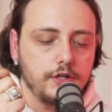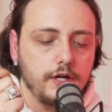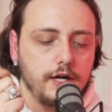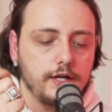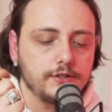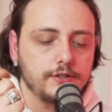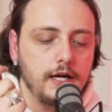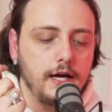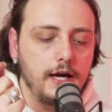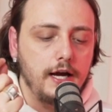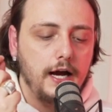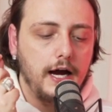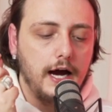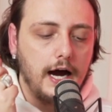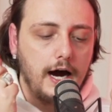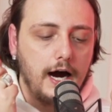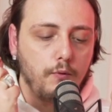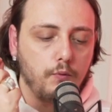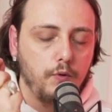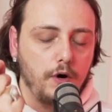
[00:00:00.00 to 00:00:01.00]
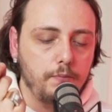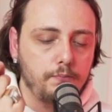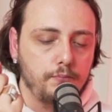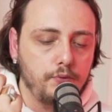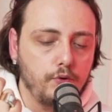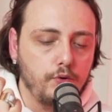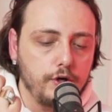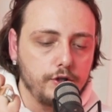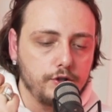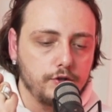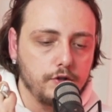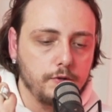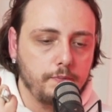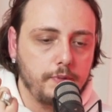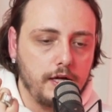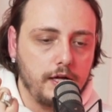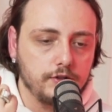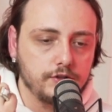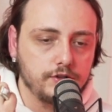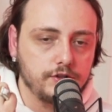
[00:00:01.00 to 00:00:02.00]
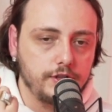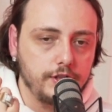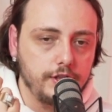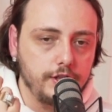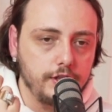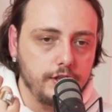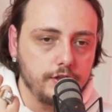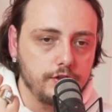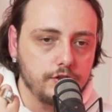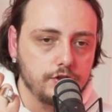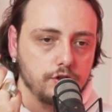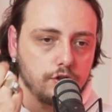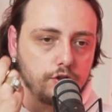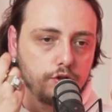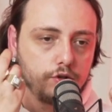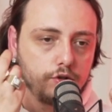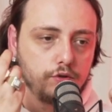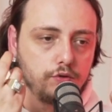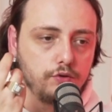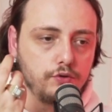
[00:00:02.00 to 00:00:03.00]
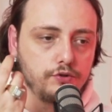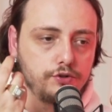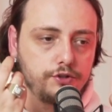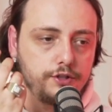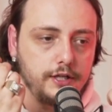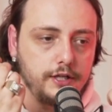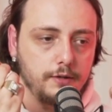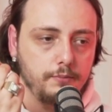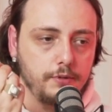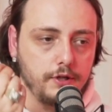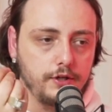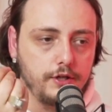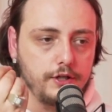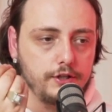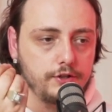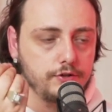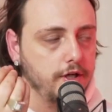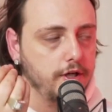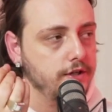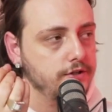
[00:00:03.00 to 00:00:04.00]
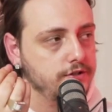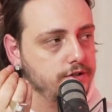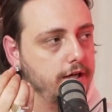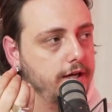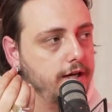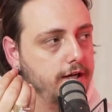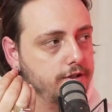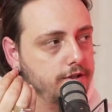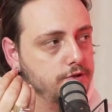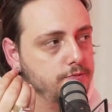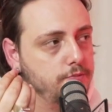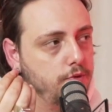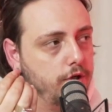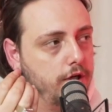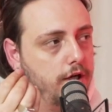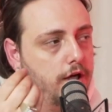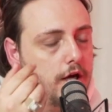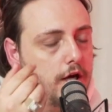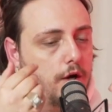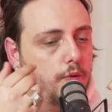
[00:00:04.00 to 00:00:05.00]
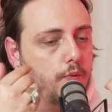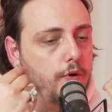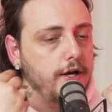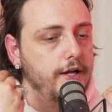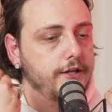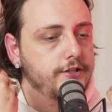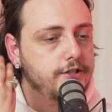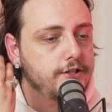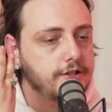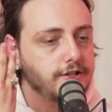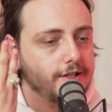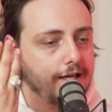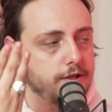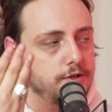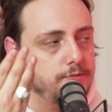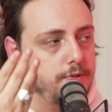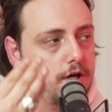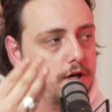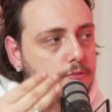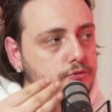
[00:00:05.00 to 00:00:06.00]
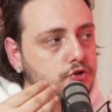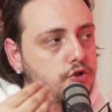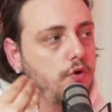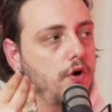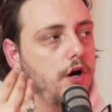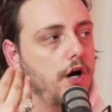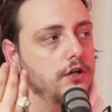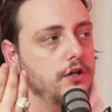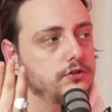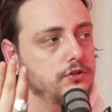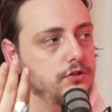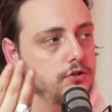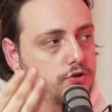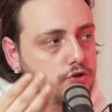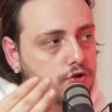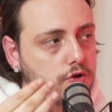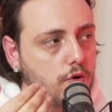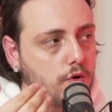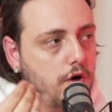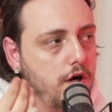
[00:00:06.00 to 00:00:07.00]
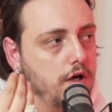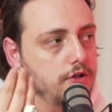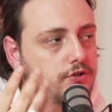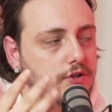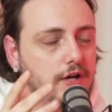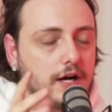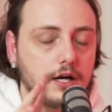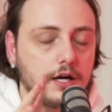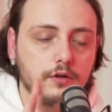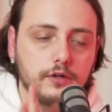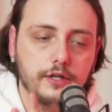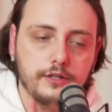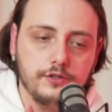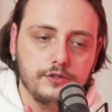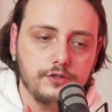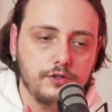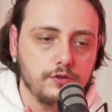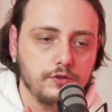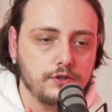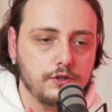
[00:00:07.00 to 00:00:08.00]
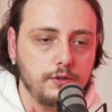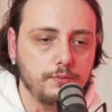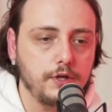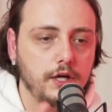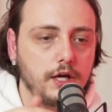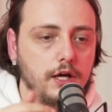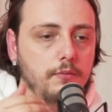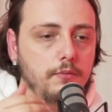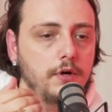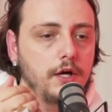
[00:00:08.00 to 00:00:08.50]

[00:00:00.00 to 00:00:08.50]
to ask. At what point do the Palestinians lose the ability to get a state at this point? When it's become so hostile. I don't like the zero-sum game.